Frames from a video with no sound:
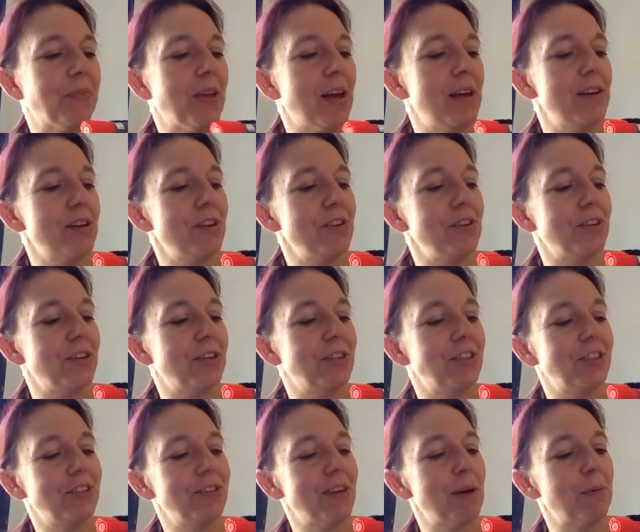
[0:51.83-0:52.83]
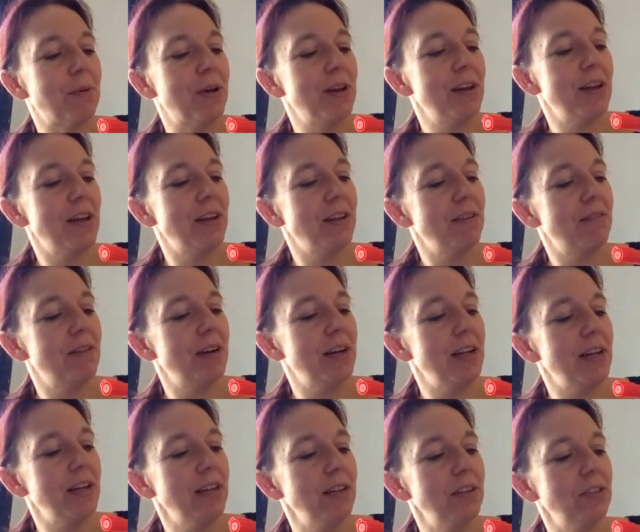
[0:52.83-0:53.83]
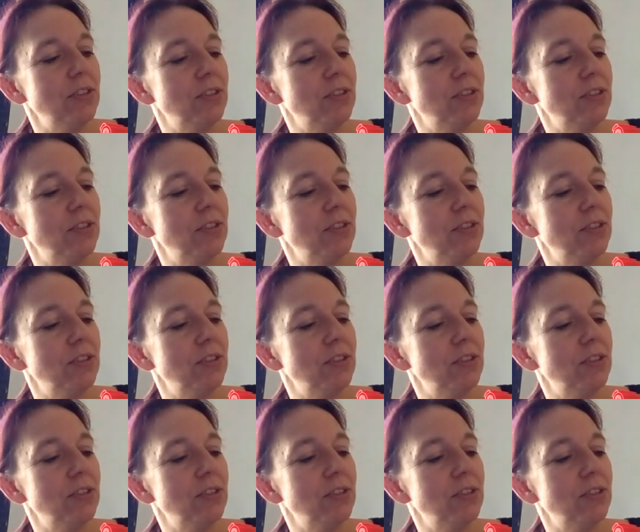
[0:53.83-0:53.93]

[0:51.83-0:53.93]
I know you can do that one. Are you ready?